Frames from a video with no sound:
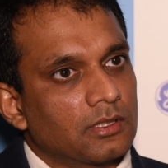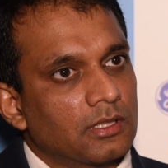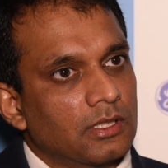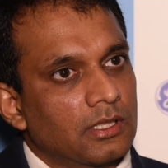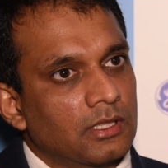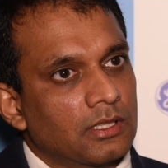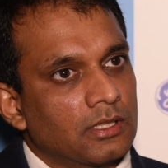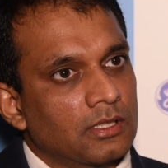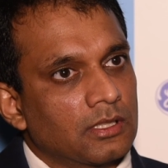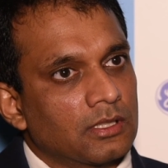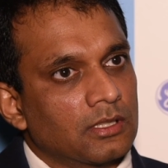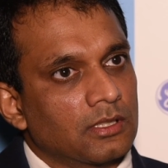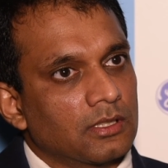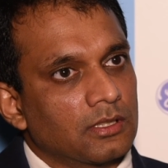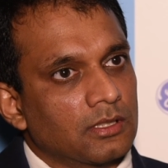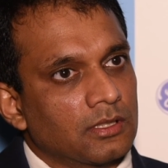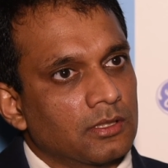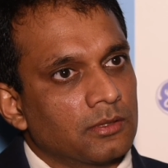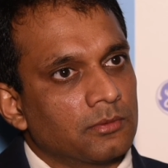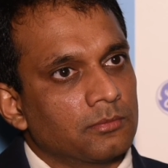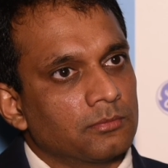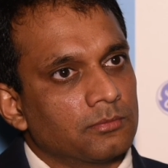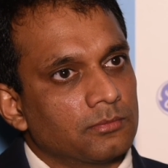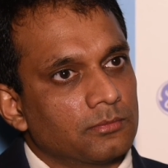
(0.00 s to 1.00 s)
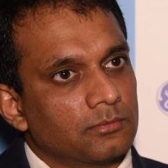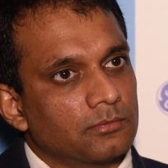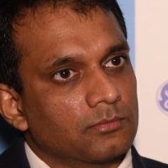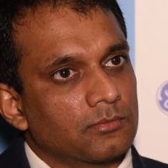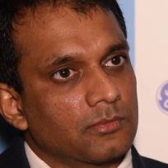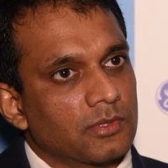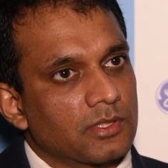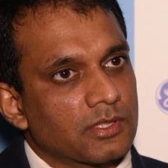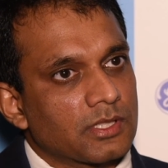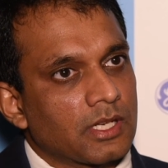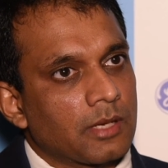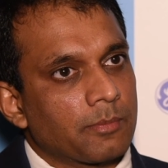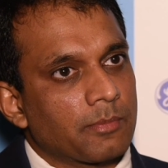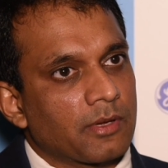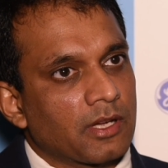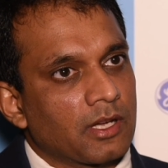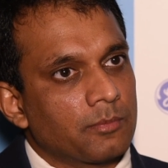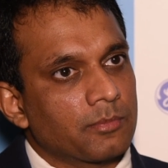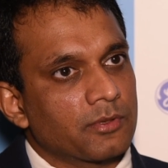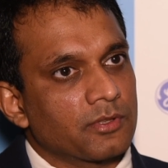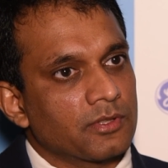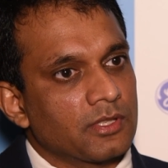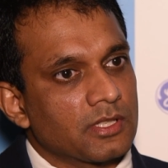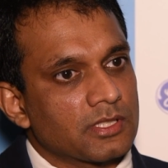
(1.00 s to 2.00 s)
in um, stepping
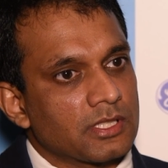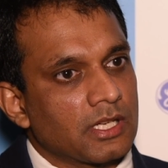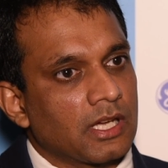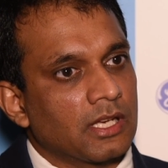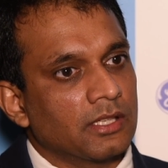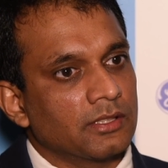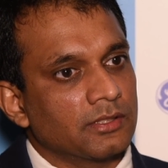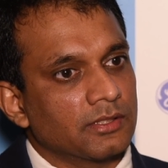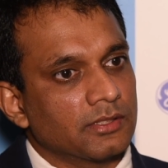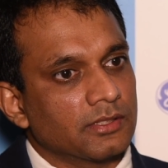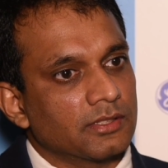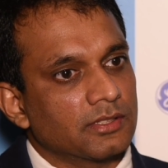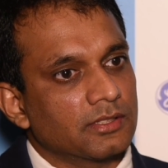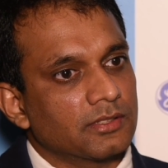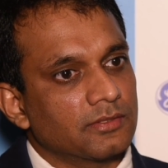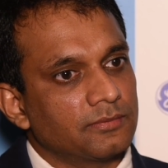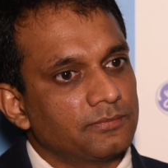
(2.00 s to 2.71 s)
up to the challenges.